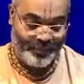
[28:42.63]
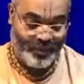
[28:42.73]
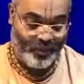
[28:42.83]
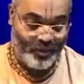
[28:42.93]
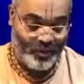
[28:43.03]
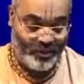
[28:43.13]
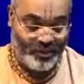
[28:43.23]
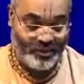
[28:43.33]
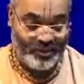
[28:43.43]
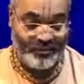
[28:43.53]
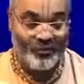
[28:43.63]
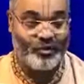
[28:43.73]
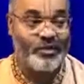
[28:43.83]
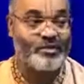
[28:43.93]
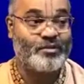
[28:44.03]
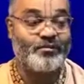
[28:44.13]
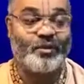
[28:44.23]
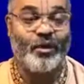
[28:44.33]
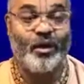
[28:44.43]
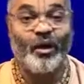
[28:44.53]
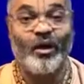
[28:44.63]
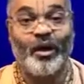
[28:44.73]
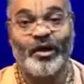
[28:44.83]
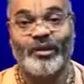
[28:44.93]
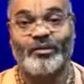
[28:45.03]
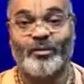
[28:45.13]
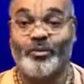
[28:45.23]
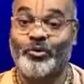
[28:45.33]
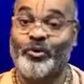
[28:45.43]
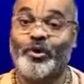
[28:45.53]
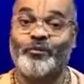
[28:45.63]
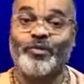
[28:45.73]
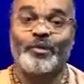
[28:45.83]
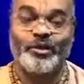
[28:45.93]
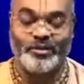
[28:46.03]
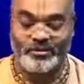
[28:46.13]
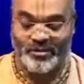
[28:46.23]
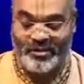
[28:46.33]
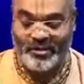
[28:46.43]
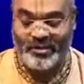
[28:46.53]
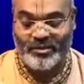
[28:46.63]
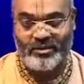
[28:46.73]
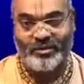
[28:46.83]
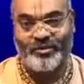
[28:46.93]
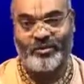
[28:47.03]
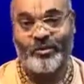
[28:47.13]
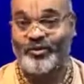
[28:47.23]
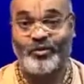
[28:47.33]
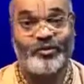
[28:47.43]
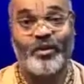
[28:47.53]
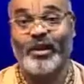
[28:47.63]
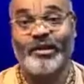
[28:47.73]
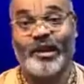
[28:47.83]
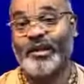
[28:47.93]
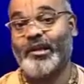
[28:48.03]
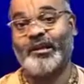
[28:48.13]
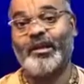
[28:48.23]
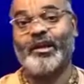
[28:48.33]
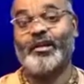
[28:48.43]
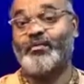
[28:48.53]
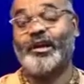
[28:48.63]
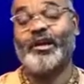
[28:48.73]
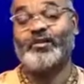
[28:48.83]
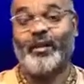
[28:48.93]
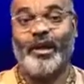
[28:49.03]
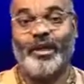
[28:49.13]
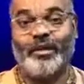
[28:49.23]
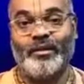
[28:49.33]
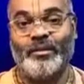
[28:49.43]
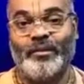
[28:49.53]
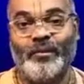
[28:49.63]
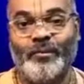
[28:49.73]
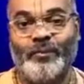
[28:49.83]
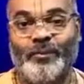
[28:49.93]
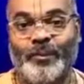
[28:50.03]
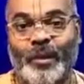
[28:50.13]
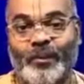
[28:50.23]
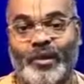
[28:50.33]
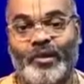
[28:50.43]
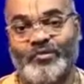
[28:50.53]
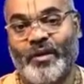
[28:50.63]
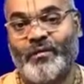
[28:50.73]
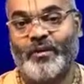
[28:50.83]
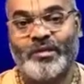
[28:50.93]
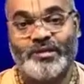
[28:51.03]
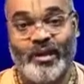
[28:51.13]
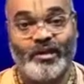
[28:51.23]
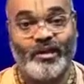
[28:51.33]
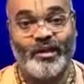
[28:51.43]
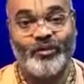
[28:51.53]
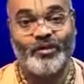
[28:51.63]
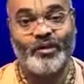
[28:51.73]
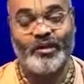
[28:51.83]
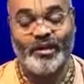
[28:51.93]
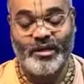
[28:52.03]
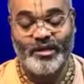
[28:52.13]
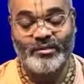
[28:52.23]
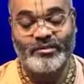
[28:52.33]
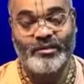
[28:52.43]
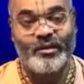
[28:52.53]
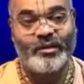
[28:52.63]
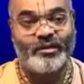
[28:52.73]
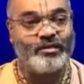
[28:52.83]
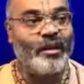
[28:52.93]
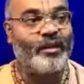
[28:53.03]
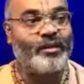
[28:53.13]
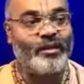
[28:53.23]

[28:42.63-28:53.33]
Only the devotees of the Lord, the pure devotees. We should not take it in a different way, because when we say the devotees, then